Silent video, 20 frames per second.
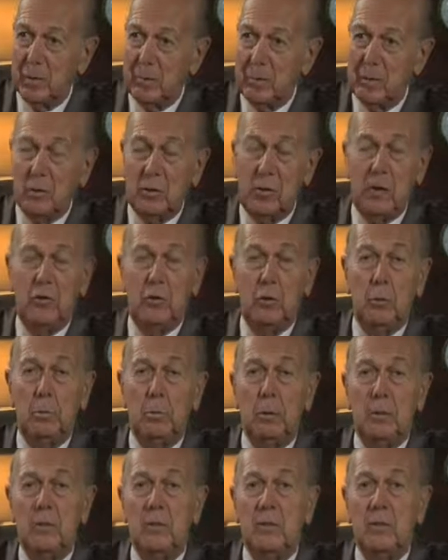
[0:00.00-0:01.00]
Because if the
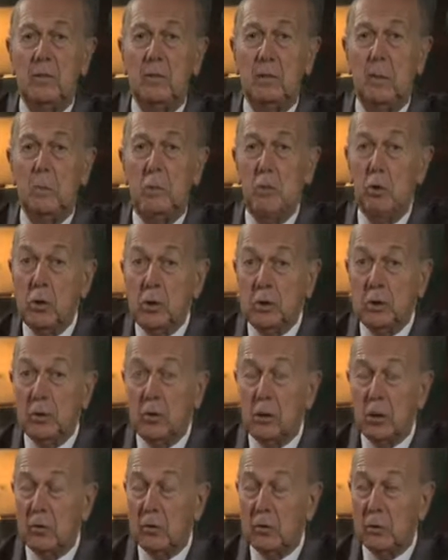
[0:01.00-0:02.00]
business
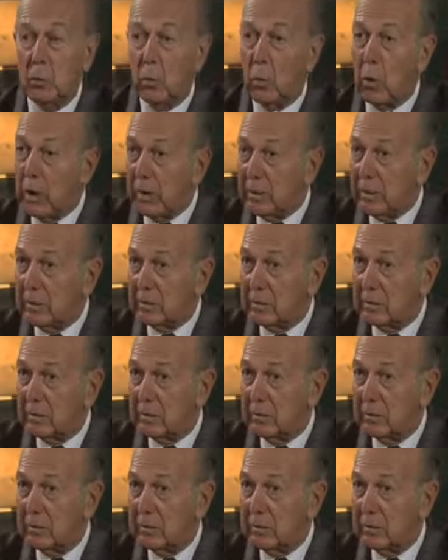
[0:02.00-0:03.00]
community doesn't want
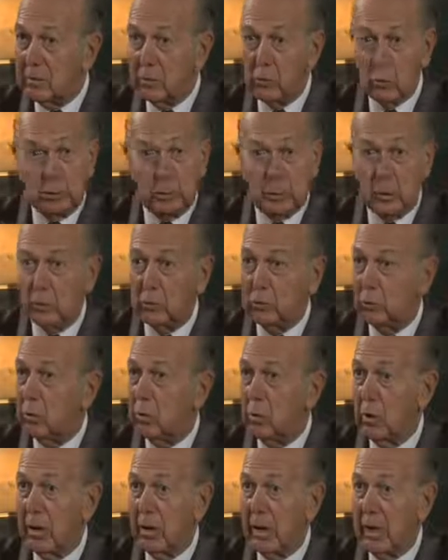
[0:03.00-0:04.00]
it, there's no point to
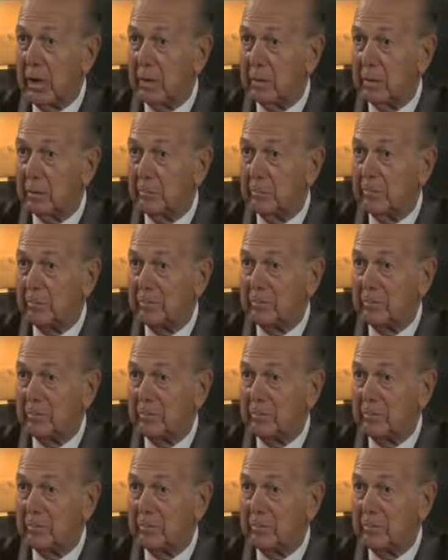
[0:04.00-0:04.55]
go ahead.